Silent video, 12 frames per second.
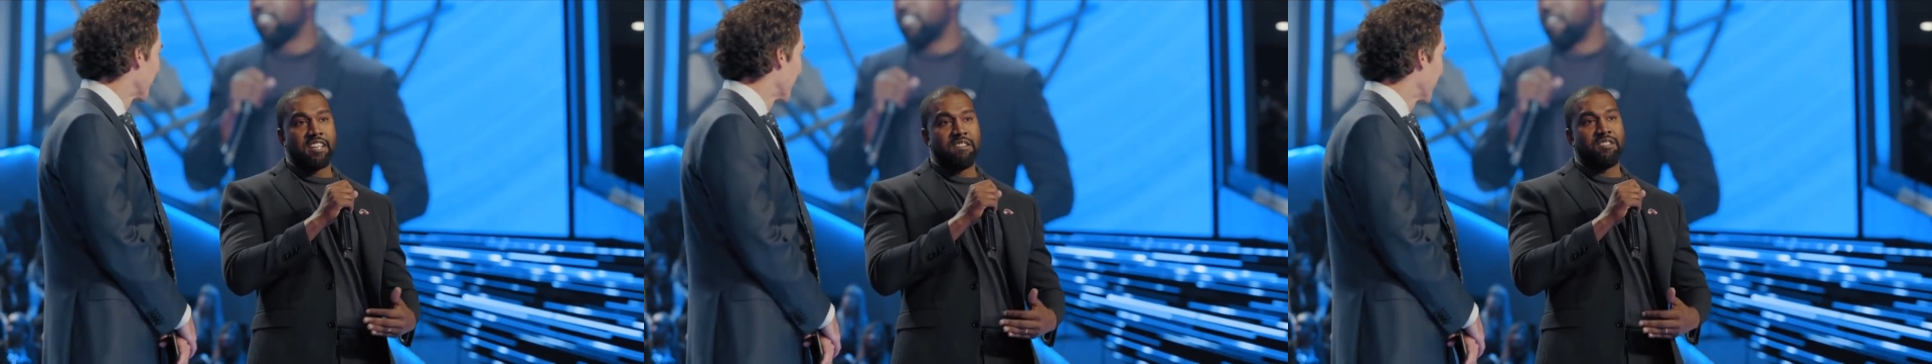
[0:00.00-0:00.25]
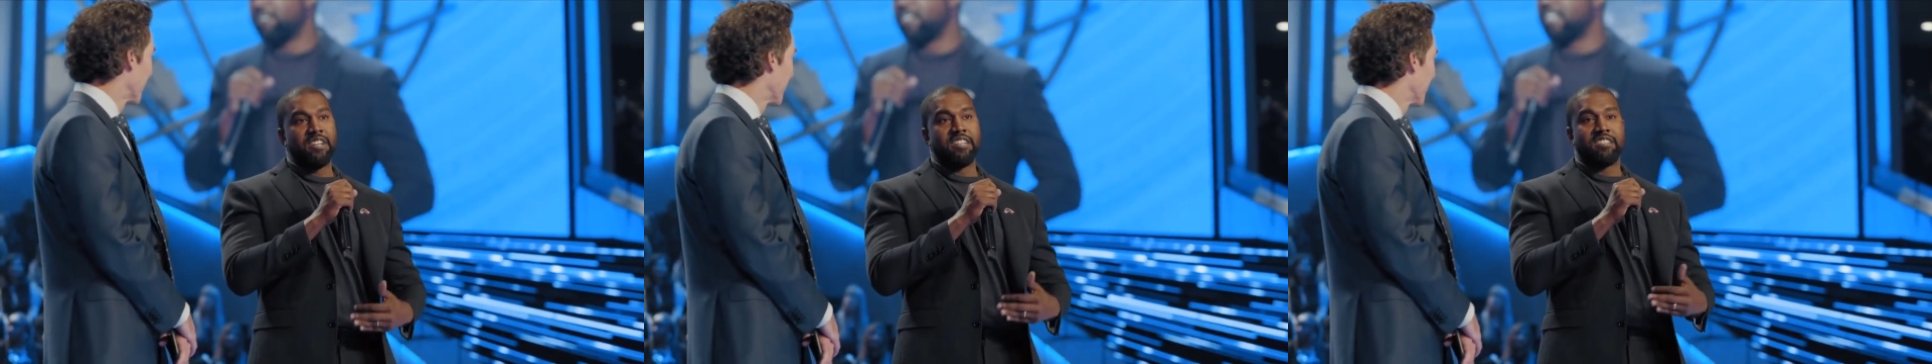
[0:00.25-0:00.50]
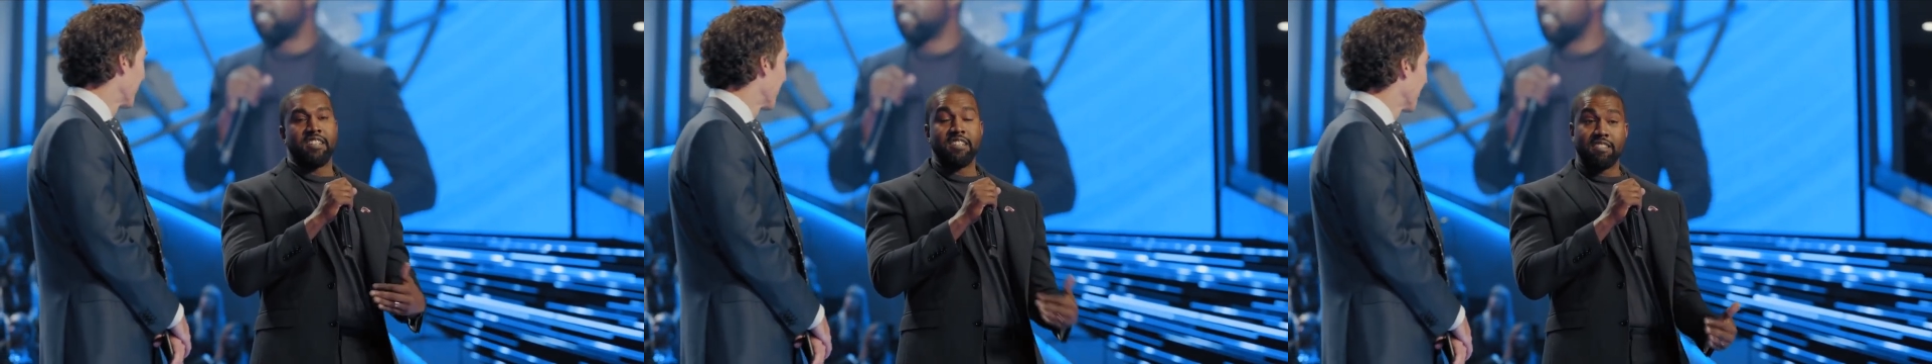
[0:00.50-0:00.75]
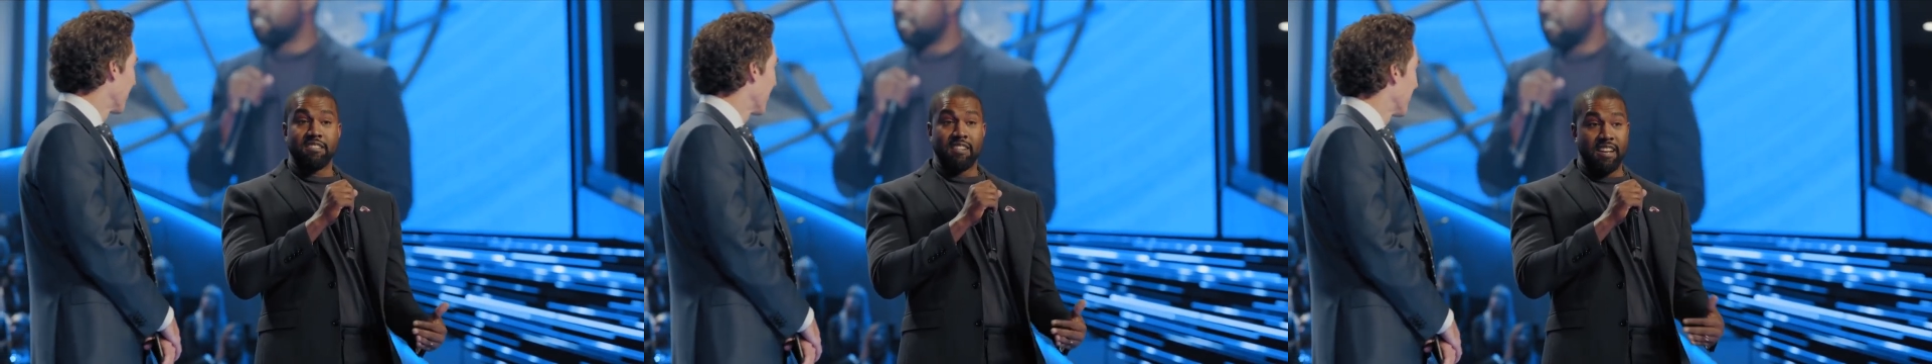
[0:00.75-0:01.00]
has ever
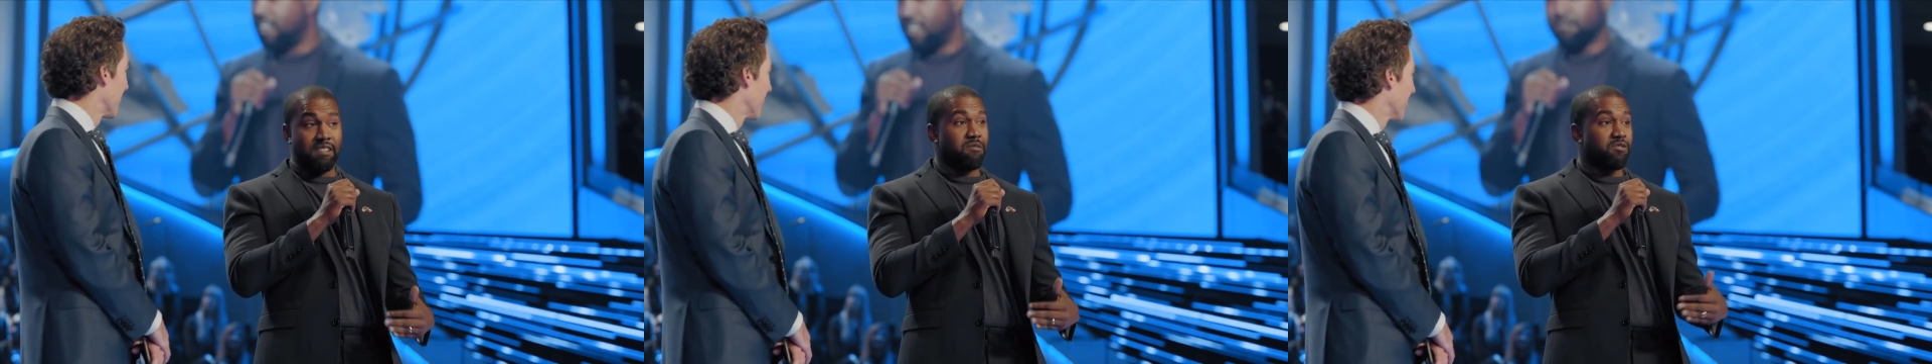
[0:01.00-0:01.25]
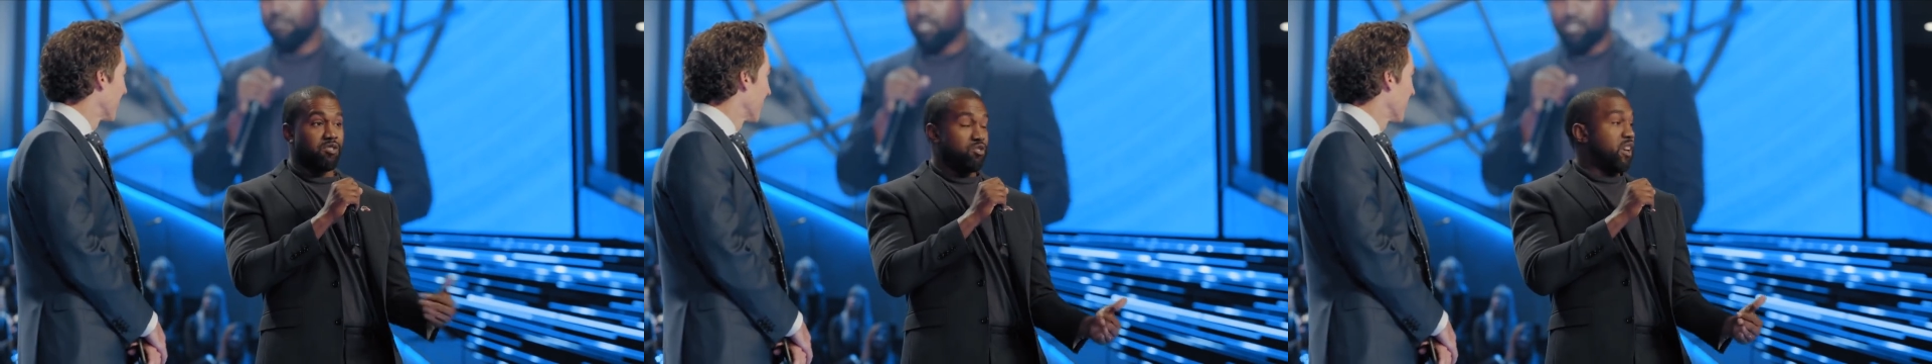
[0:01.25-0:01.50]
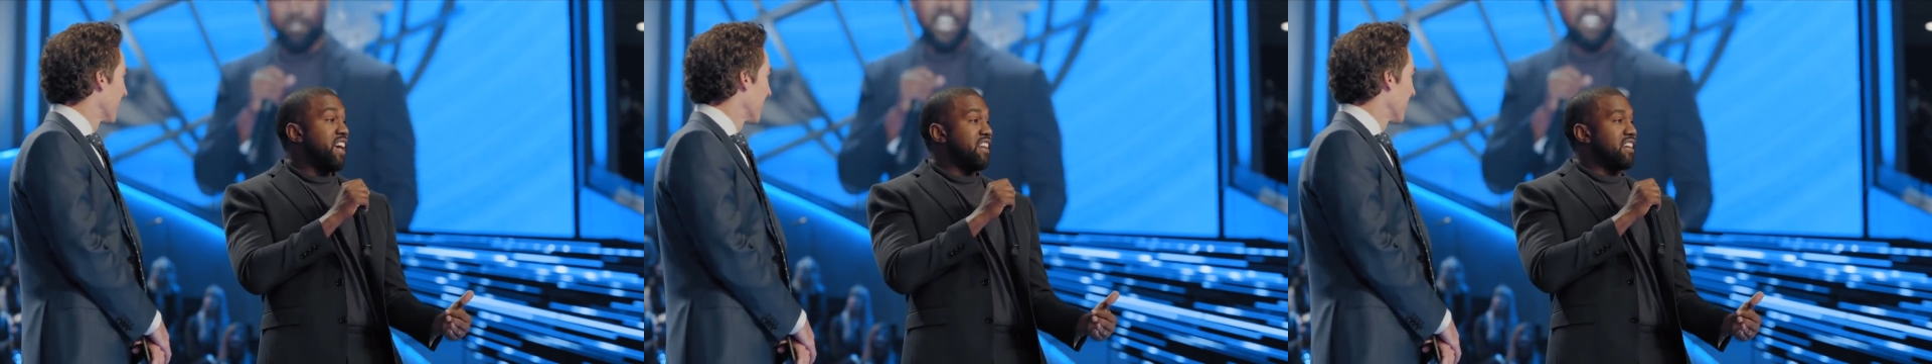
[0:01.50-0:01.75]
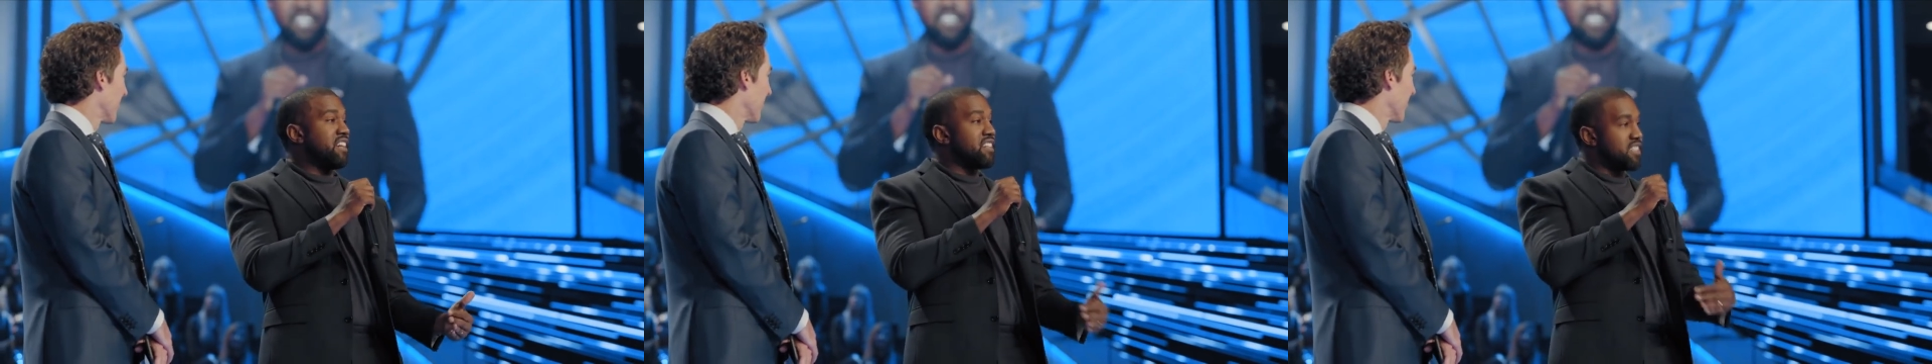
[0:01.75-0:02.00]

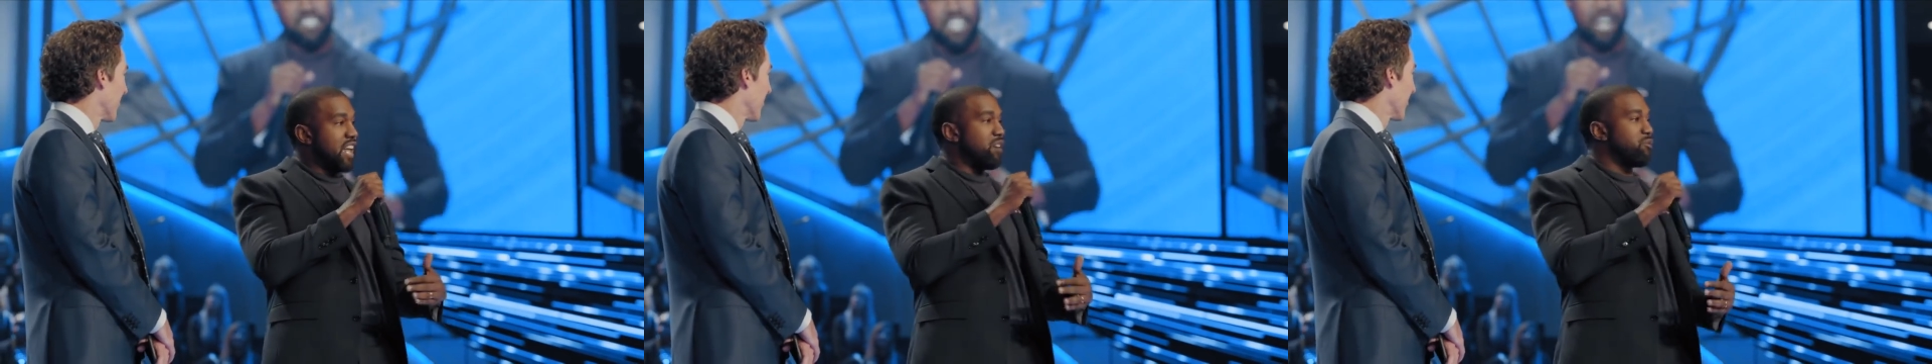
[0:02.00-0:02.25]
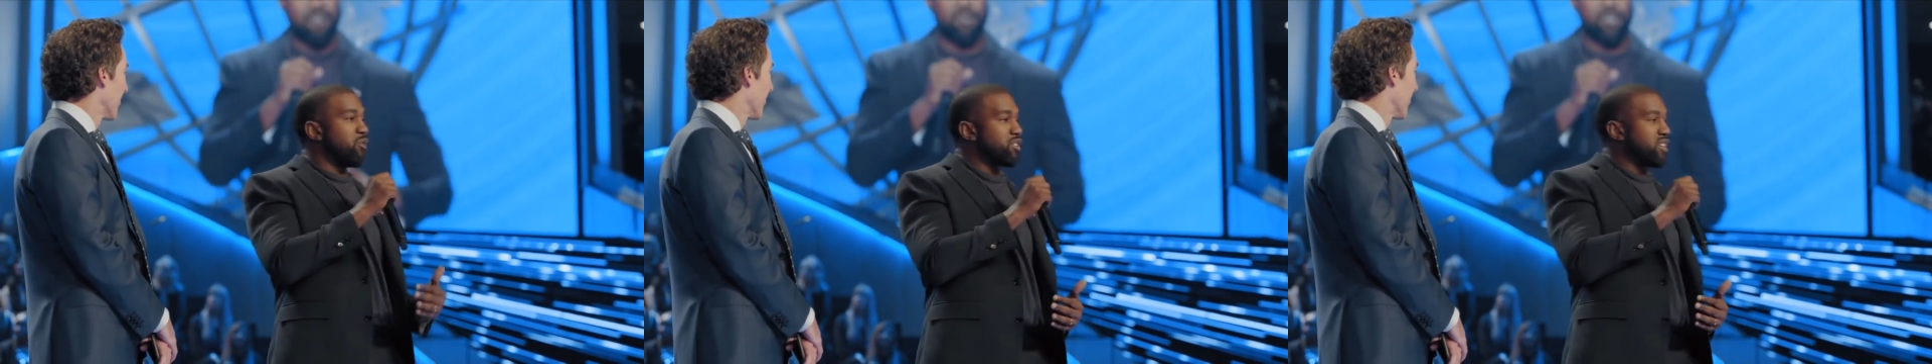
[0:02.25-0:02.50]
created is now